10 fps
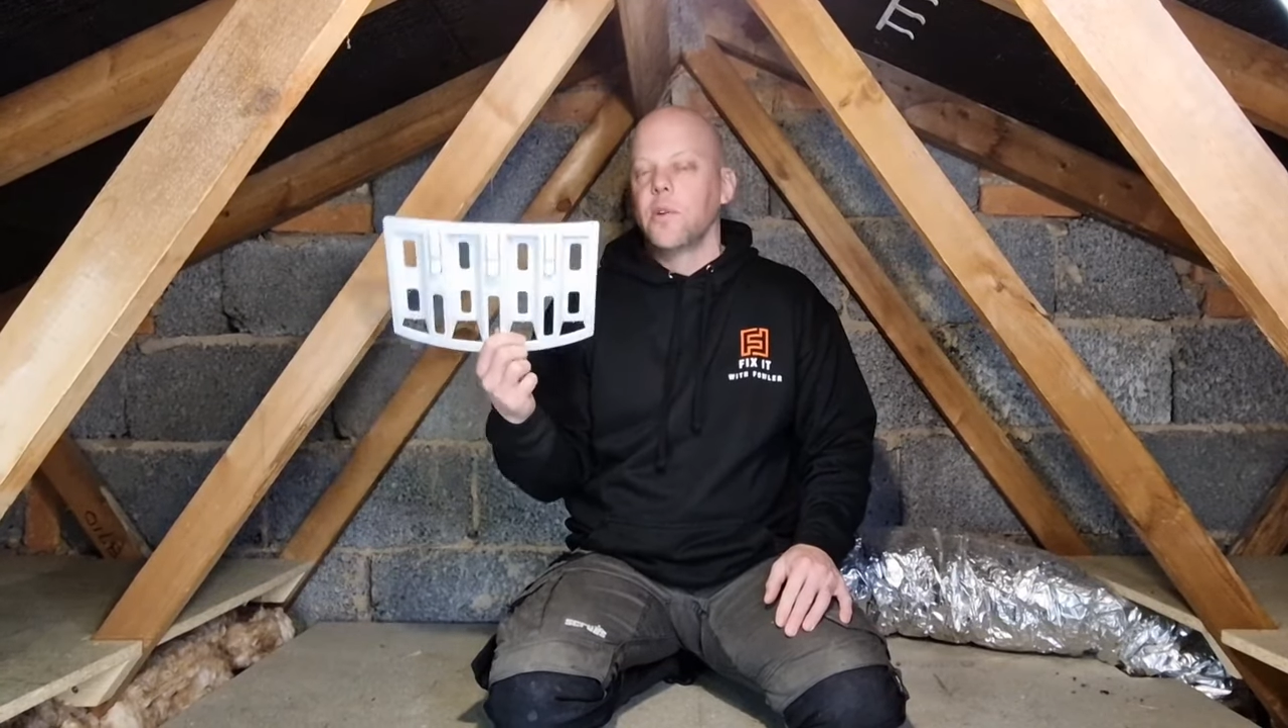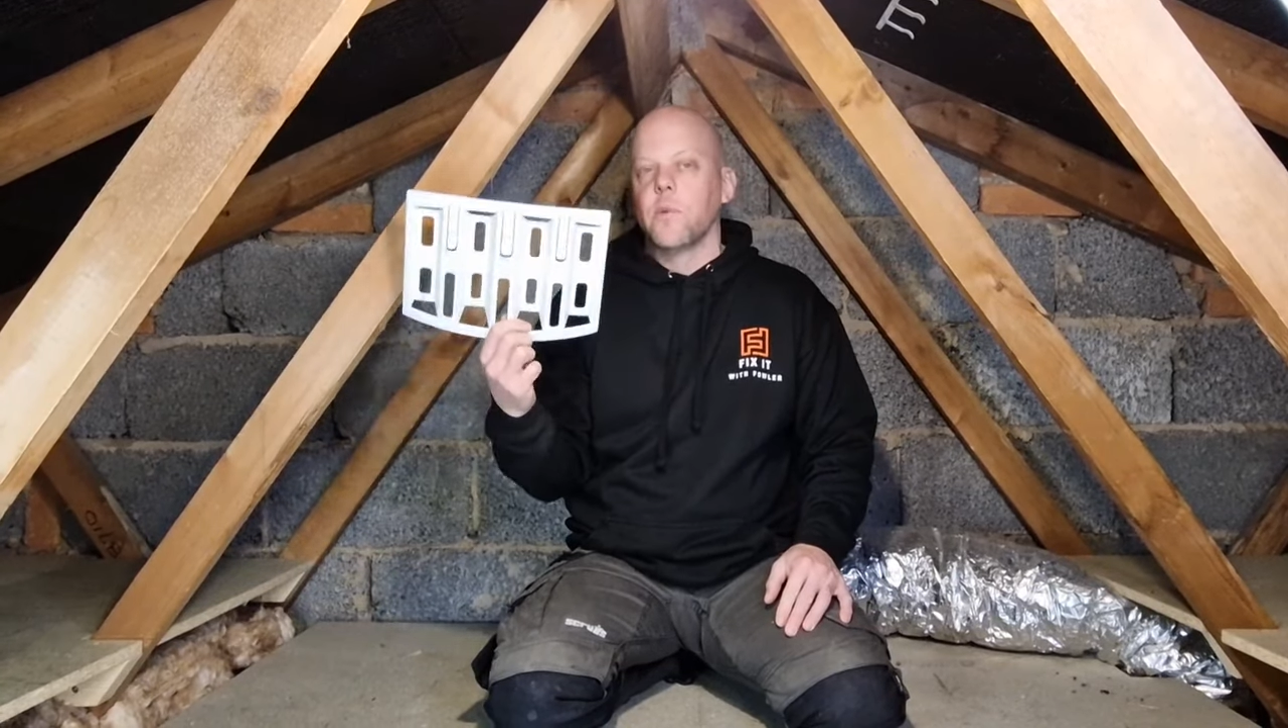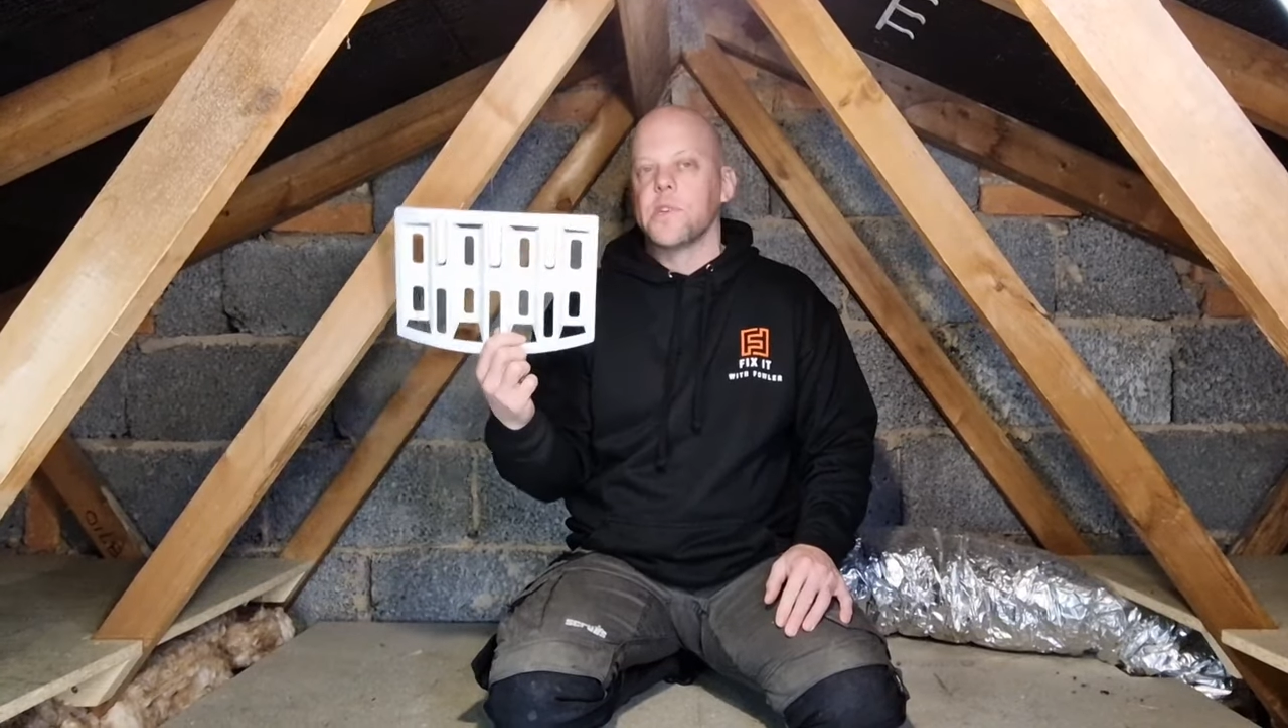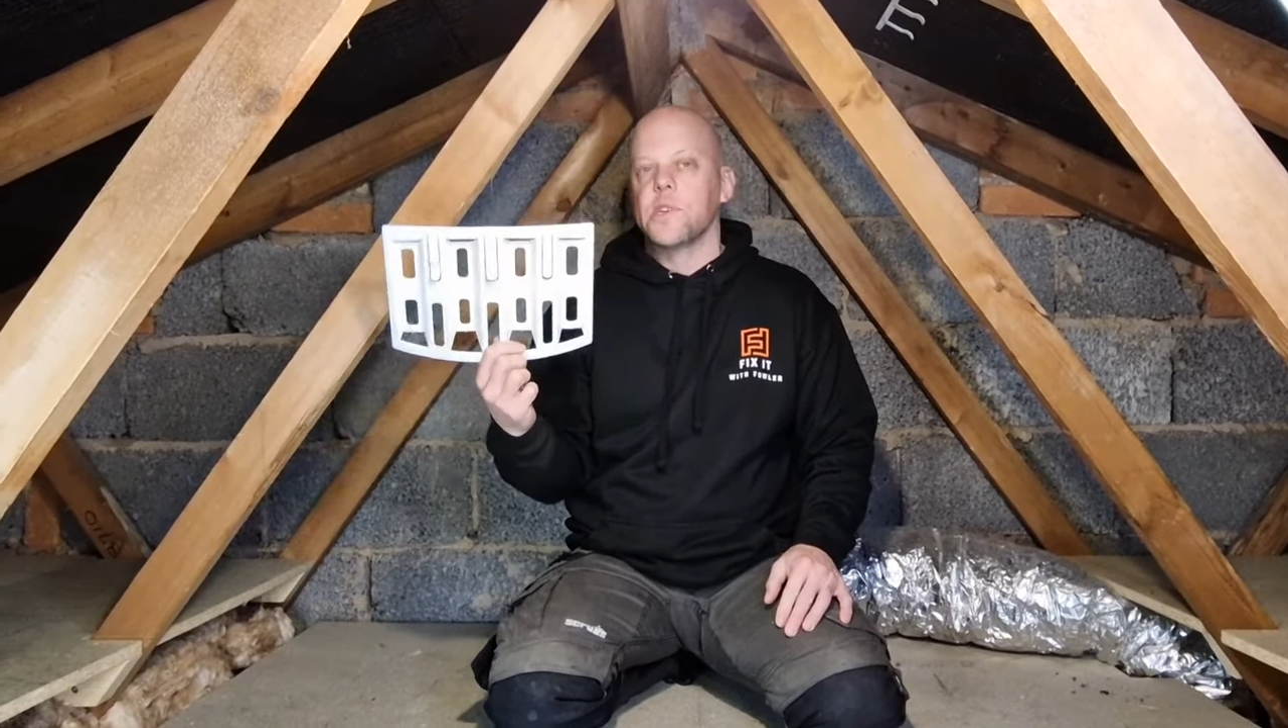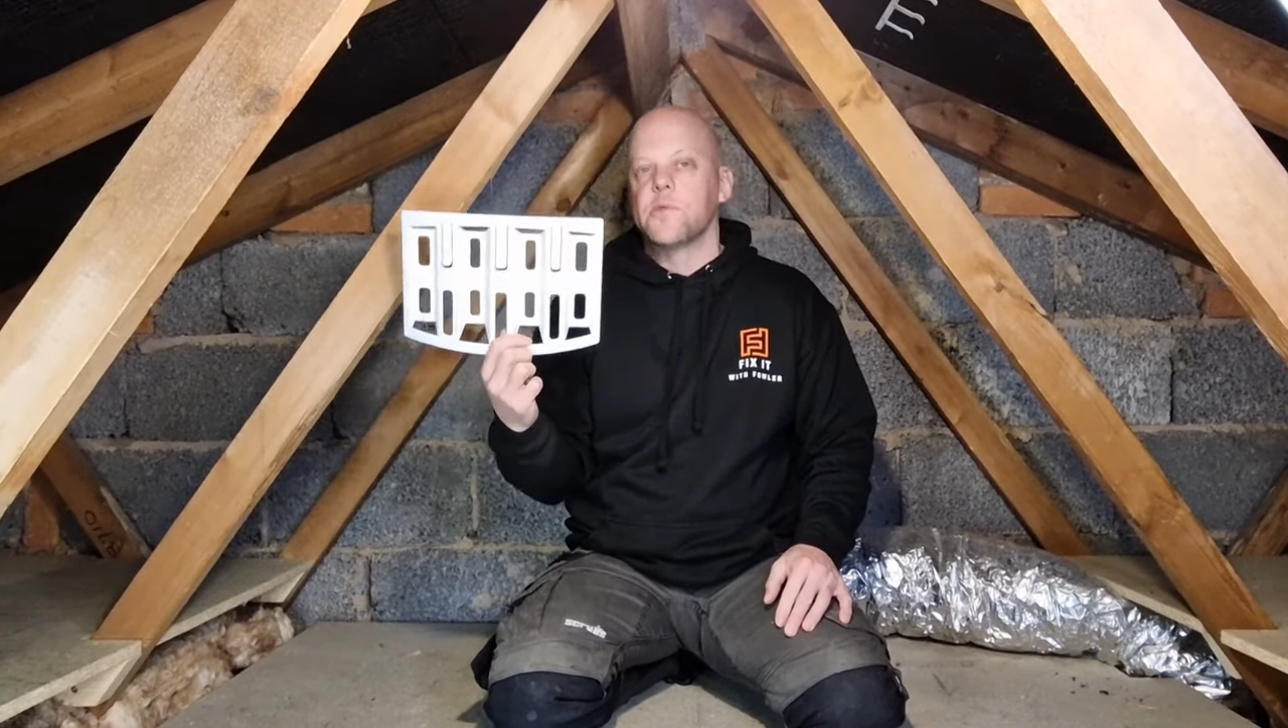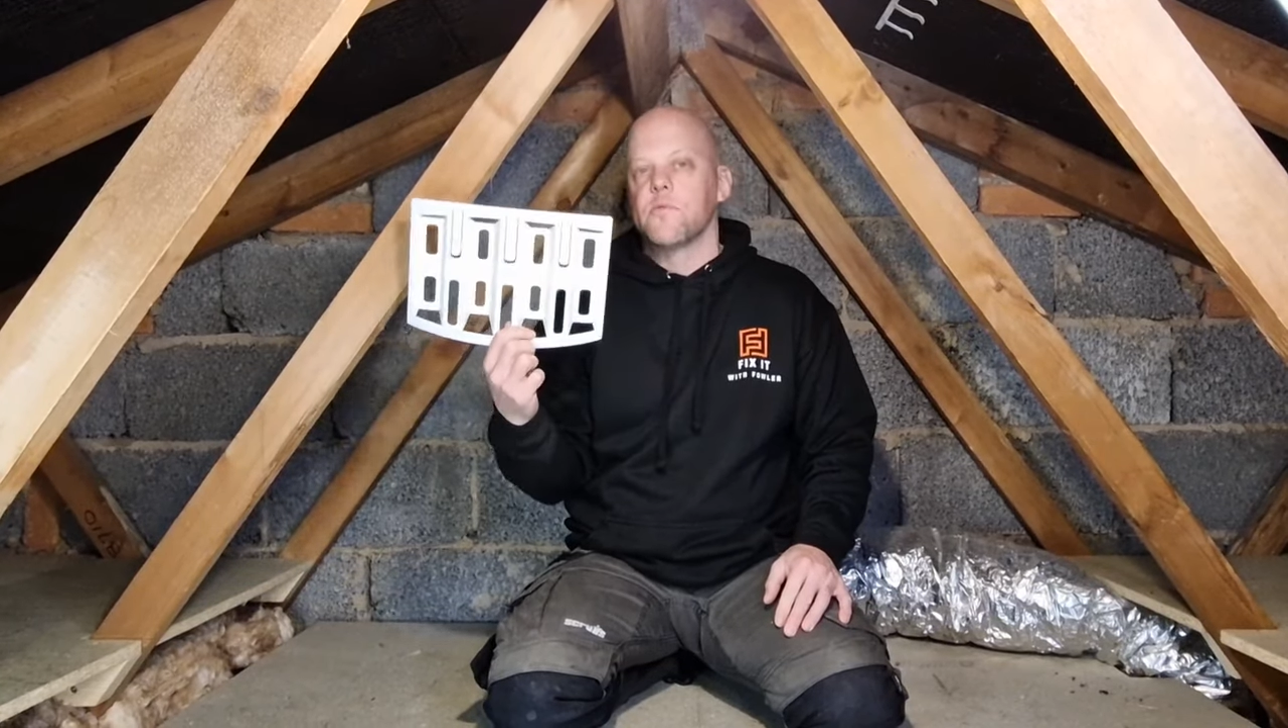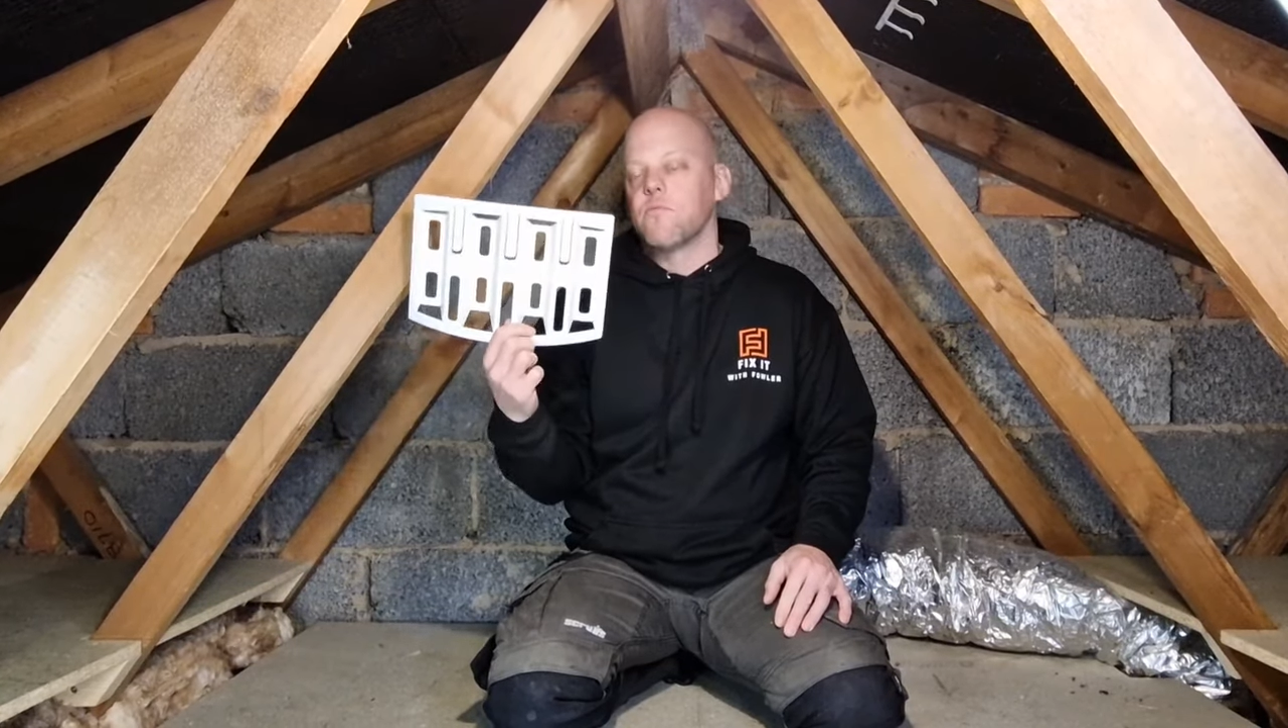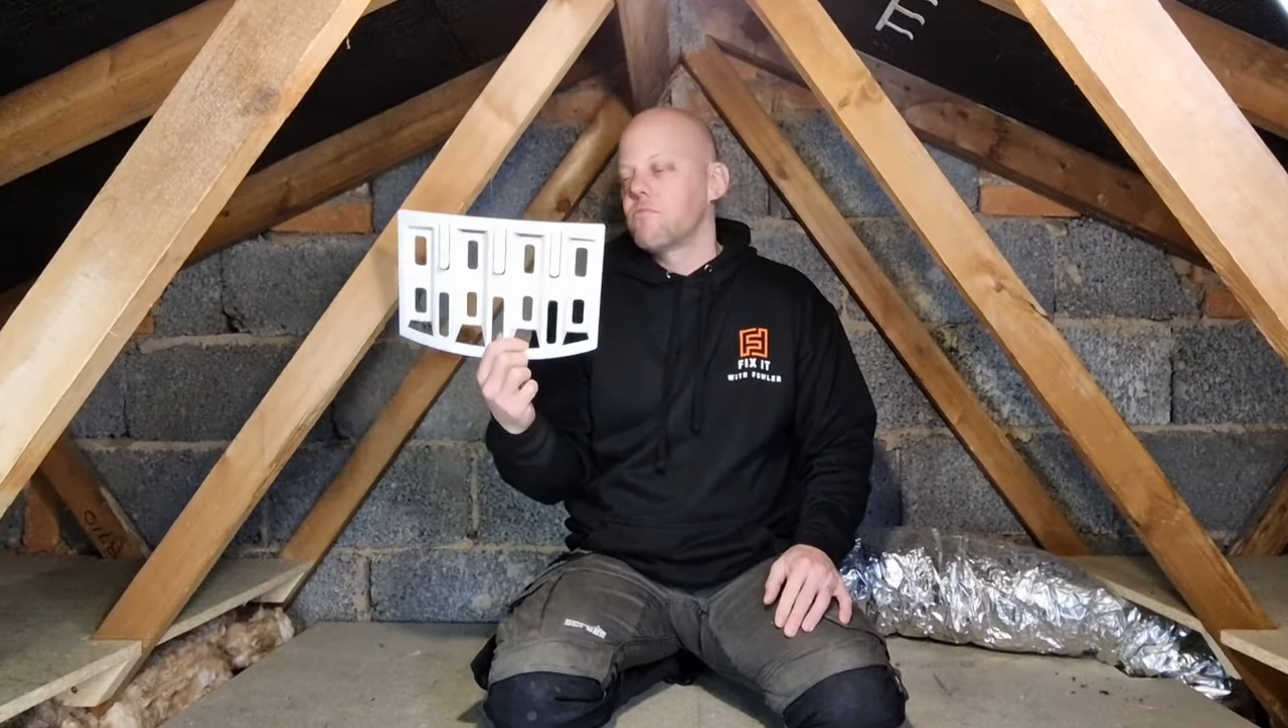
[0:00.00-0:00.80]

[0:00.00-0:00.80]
which is